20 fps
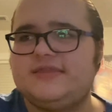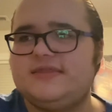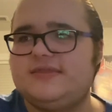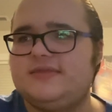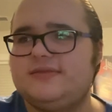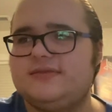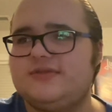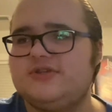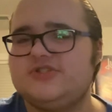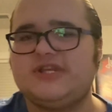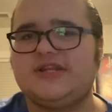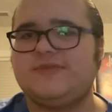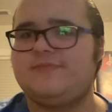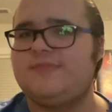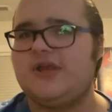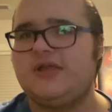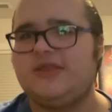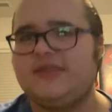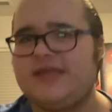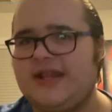There's like
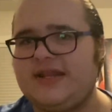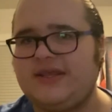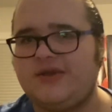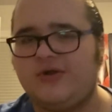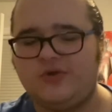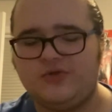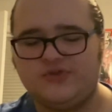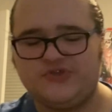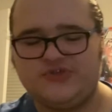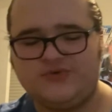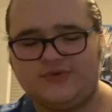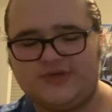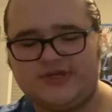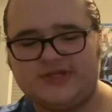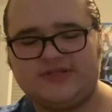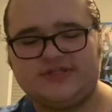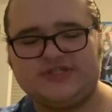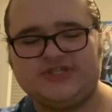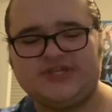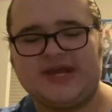barely any hold to
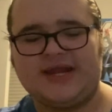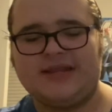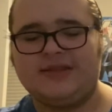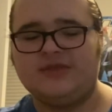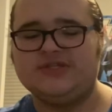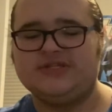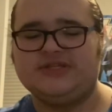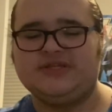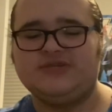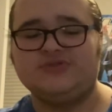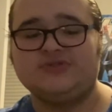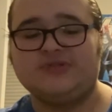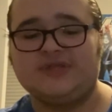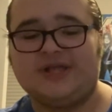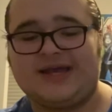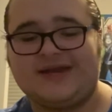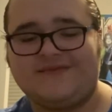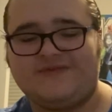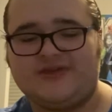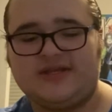it, so you gotta use a
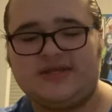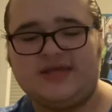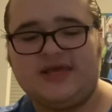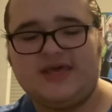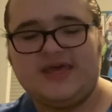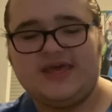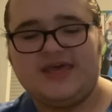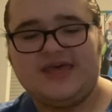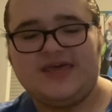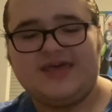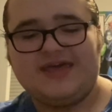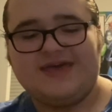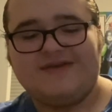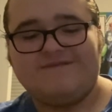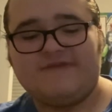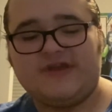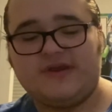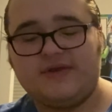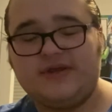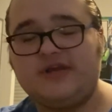lot of it.
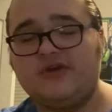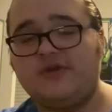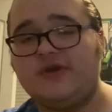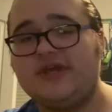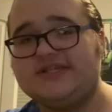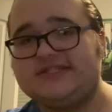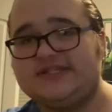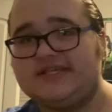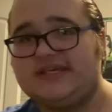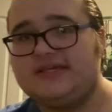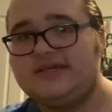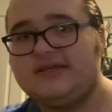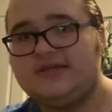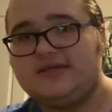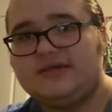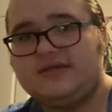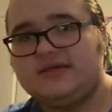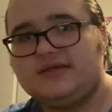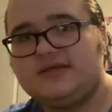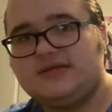Very greasy.
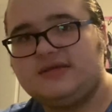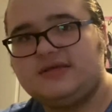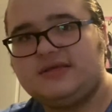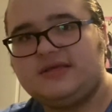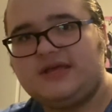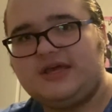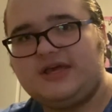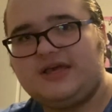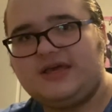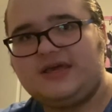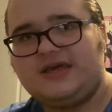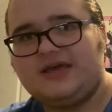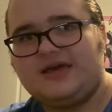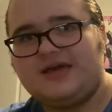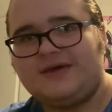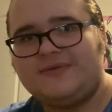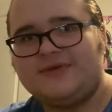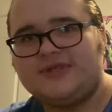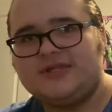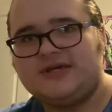
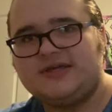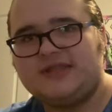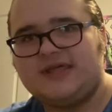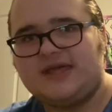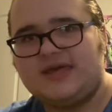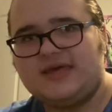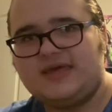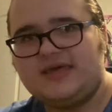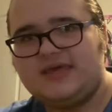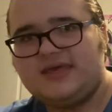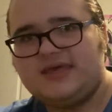I mean, look at that.